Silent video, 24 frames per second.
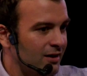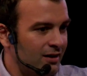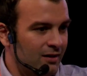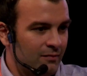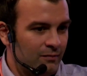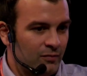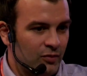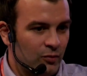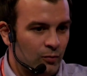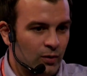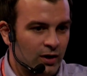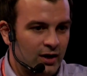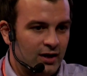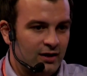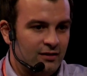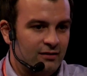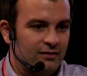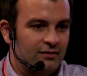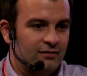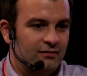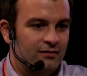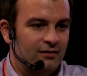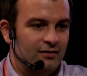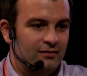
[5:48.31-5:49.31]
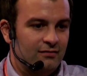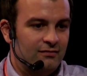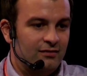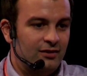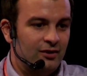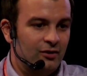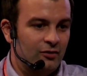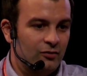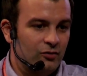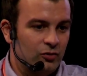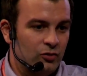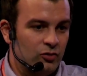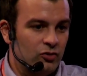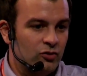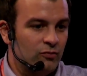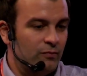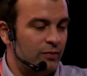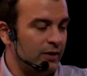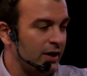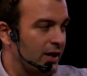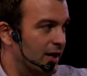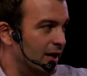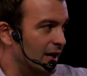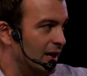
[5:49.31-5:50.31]
the way that
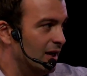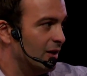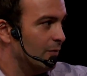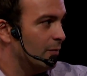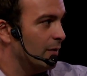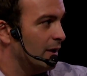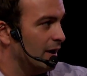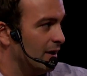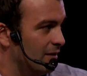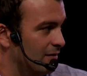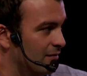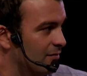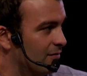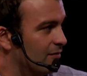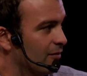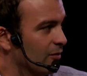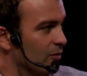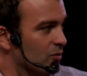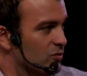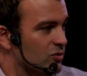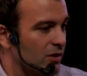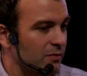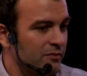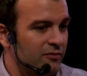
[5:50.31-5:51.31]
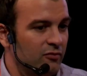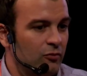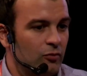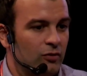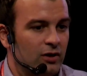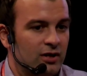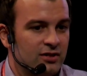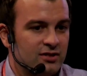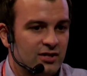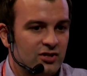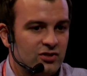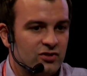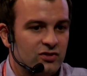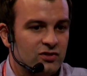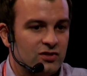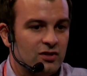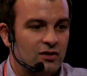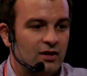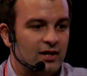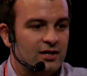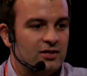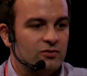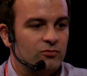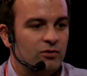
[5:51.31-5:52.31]
UnionPay, Alipay, those type of organizations
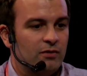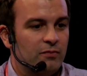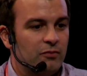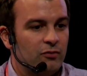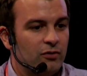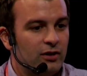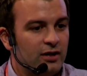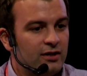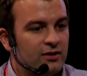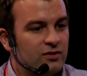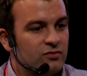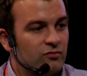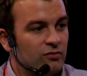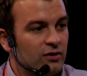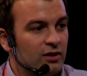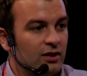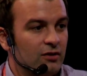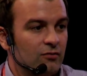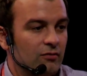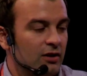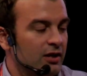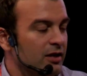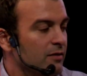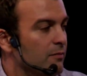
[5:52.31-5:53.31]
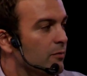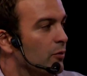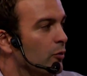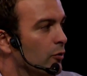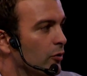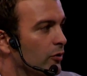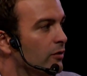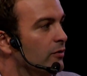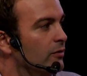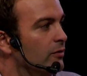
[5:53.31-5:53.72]
like to operate is really, really important.